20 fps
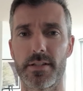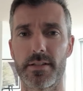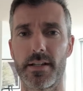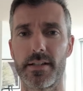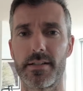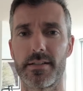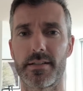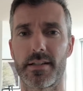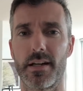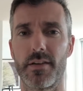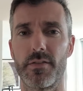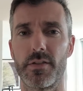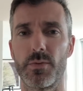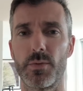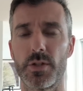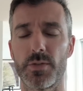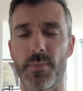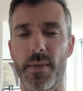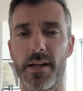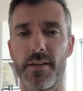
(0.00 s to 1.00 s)
as I discovered,
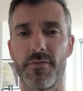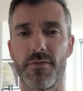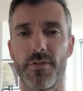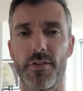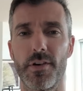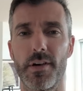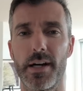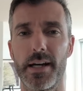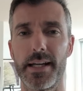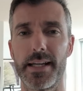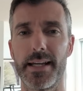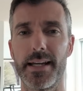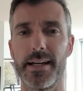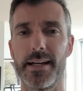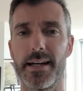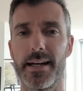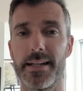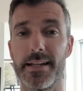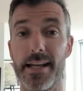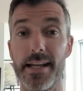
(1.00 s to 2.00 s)
which made for
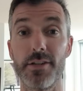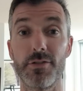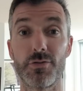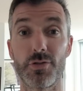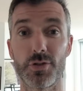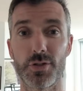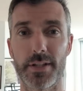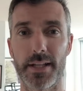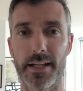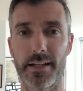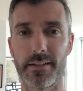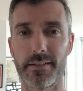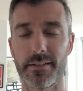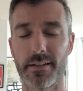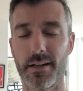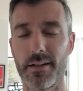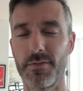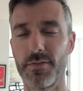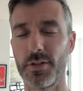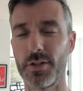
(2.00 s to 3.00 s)
an interesting
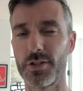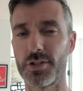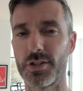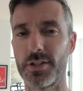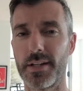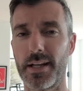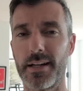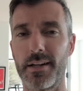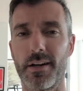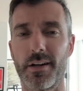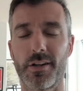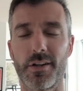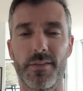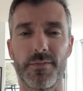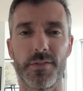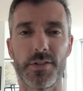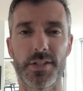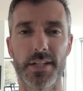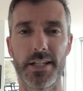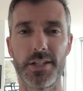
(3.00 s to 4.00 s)
diversion in our
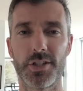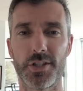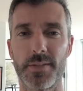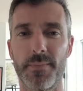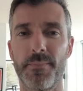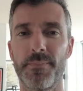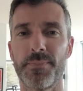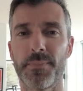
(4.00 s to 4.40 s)
conversation.